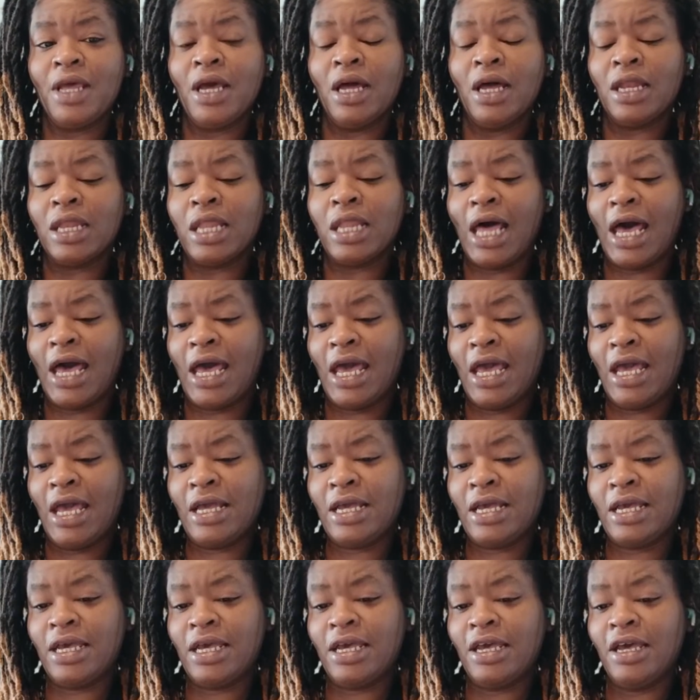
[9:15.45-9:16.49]

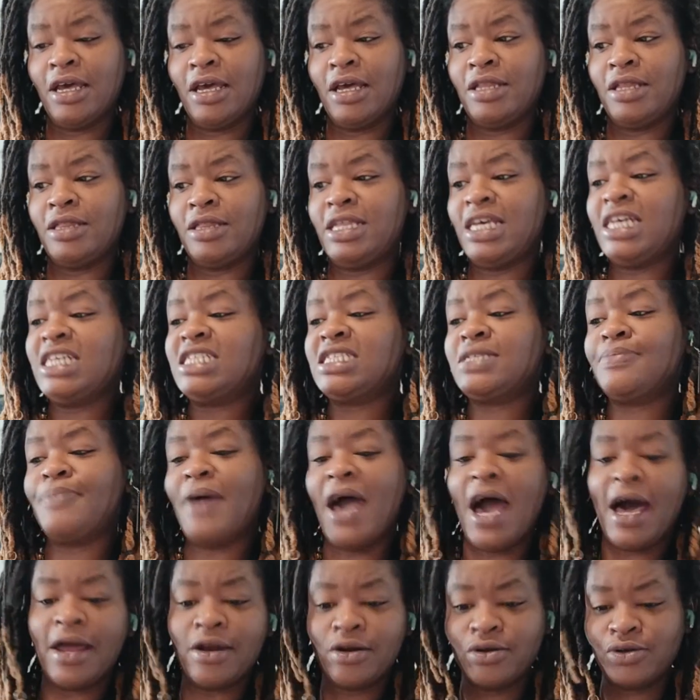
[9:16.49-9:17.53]
Like, these
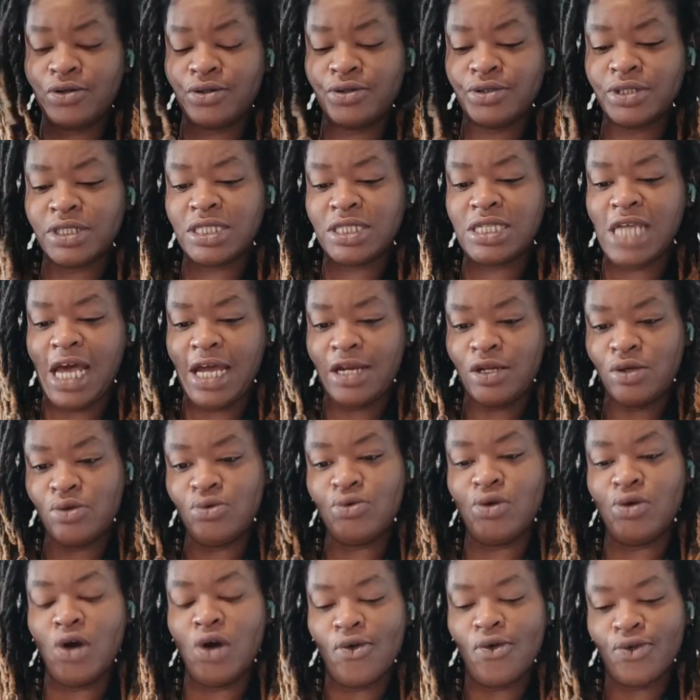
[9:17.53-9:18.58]
battles that you
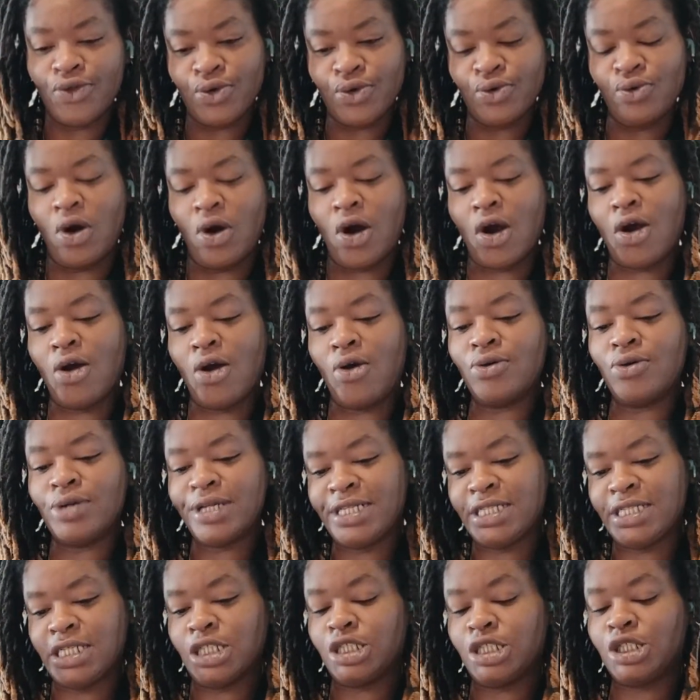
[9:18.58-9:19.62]
go through are only
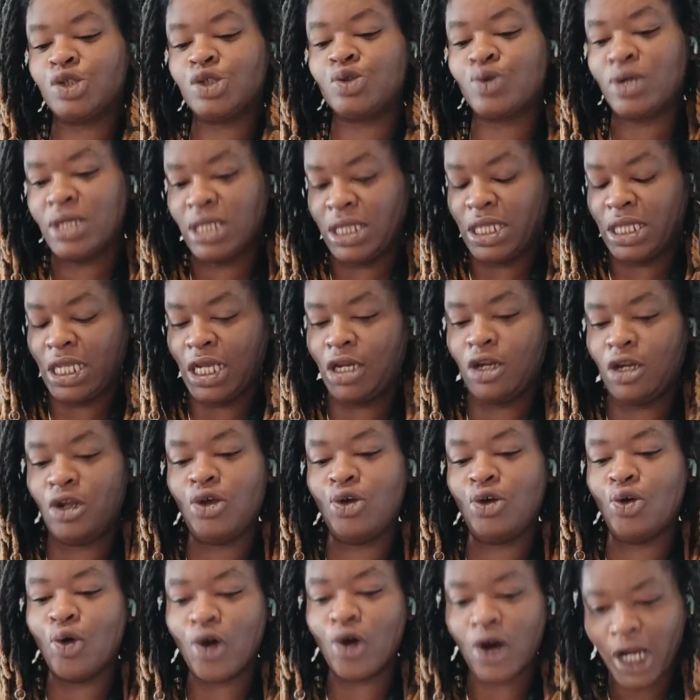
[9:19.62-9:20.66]
to strengthen
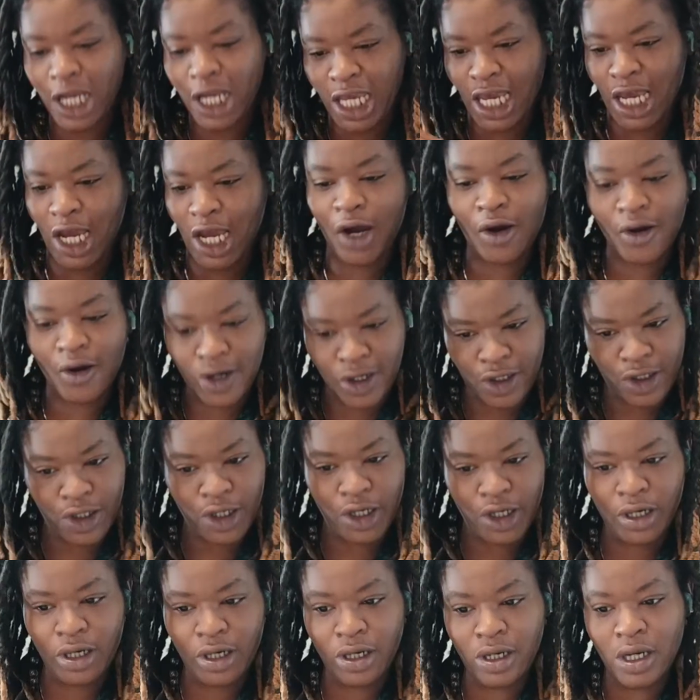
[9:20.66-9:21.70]
your
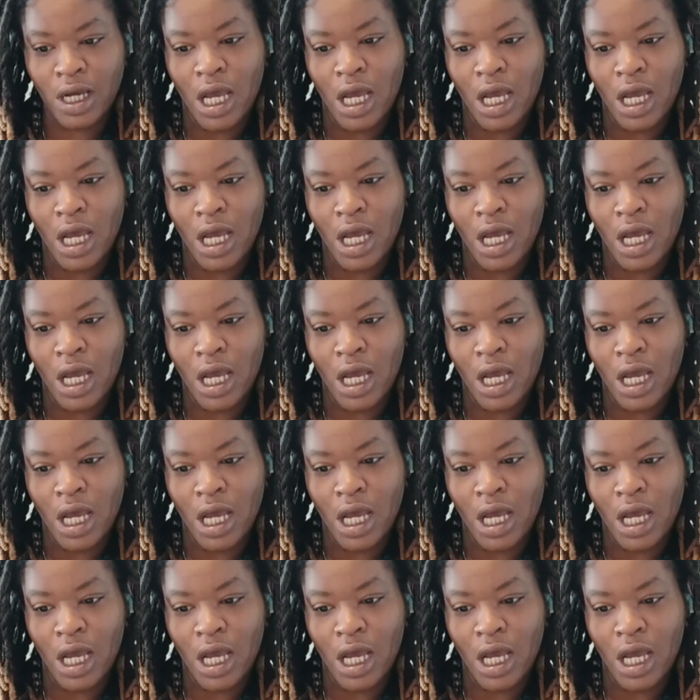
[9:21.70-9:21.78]
character,